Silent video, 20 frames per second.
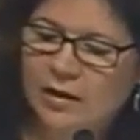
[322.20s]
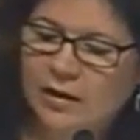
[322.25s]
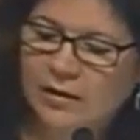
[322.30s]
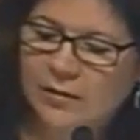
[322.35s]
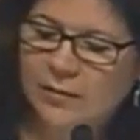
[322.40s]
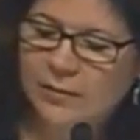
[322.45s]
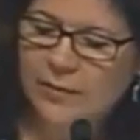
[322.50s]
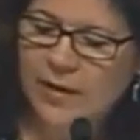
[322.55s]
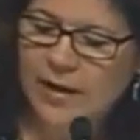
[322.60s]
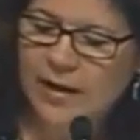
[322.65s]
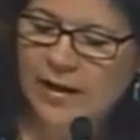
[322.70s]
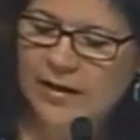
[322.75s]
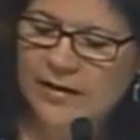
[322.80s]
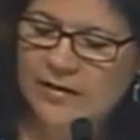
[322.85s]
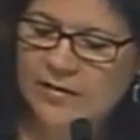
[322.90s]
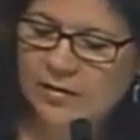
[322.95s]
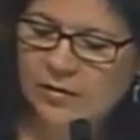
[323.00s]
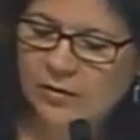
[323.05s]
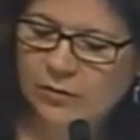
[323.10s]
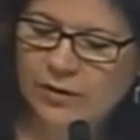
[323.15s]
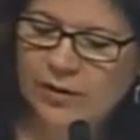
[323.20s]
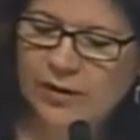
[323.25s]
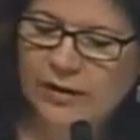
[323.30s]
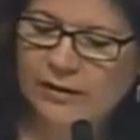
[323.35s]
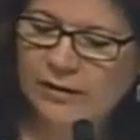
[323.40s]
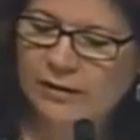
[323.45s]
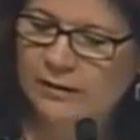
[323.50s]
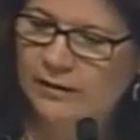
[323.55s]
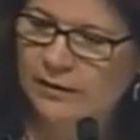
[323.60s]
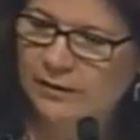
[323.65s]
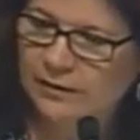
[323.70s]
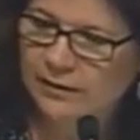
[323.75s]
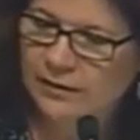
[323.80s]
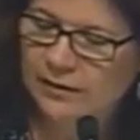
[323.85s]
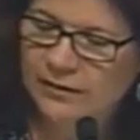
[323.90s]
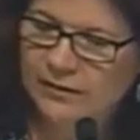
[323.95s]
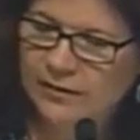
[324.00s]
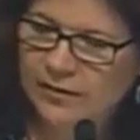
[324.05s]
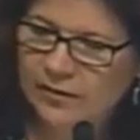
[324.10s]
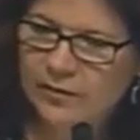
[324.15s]
has agreed
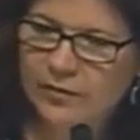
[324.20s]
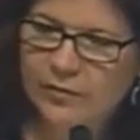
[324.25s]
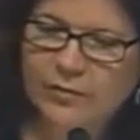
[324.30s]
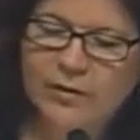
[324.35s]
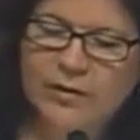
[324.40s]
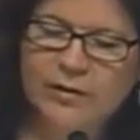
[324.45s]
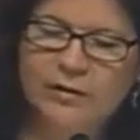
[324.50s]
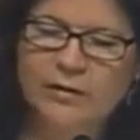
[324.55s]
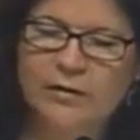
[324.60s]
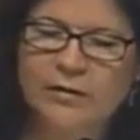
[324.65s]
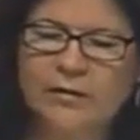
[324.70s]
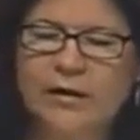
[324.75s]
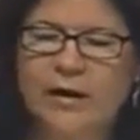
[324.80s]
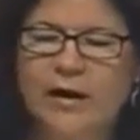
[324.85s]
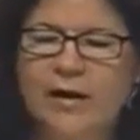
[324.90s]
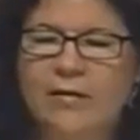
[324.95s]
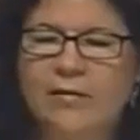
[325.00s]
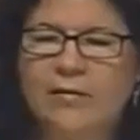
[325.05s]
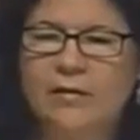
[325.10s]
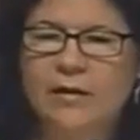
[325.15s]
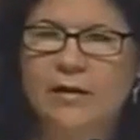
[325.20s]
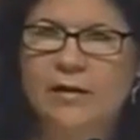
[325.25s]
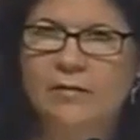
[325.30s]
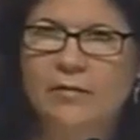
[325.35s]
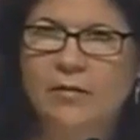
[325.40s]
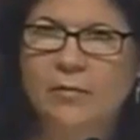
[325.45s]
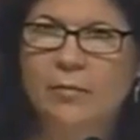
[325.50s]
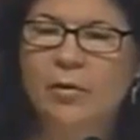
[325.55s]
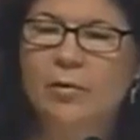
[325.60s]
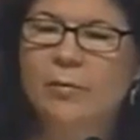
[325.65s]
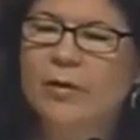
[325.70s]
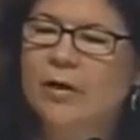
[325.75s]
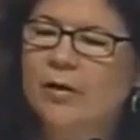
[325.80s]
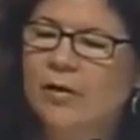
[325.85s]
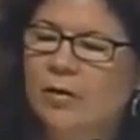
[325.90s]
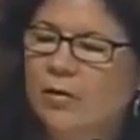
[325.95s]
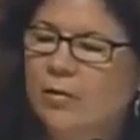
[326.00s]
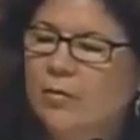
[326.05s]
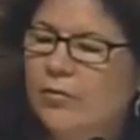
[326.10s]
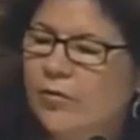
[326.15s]
to give a
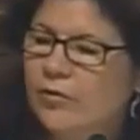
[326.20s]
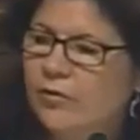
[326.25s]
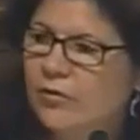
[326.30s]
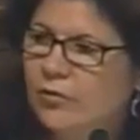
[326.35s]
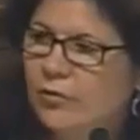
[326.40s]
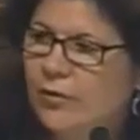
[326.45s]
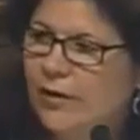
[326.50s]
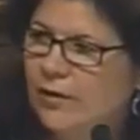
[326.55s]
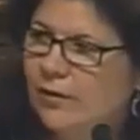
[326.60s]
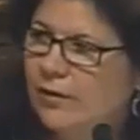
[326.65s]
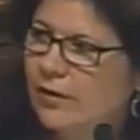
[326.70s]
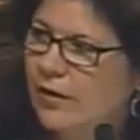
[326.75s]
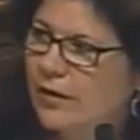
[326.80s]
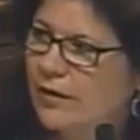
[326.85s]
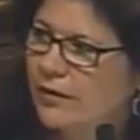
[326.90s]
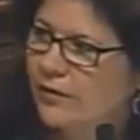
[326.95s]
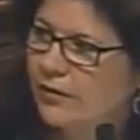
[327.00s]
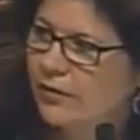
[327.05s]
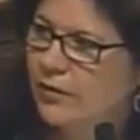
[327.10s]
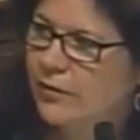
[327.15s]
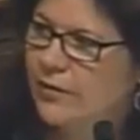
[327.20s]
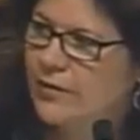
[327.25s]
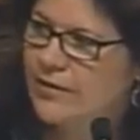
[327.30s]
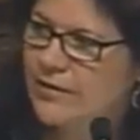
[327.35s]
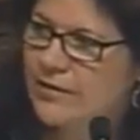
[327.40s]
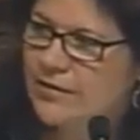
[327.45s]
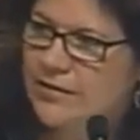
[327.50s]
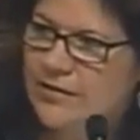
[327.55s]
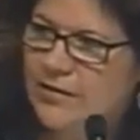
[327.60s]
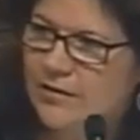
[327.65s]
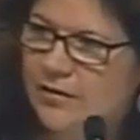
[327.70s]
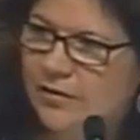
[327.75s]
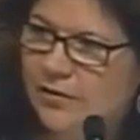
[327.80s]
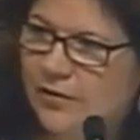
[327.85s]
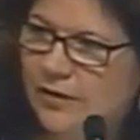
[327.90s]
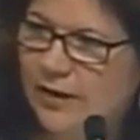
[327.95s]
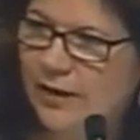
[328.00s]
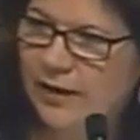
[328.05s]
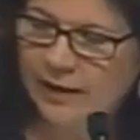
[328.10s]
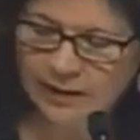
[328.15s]
permanent home to the trailer, and so it sits there
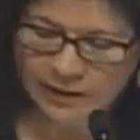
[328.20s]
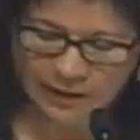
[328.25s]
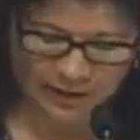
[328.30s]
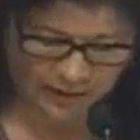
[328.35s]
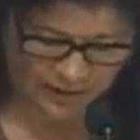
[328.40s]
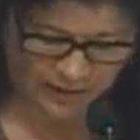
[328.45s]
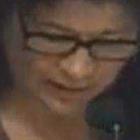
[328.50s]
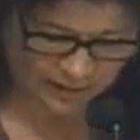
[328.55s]
today.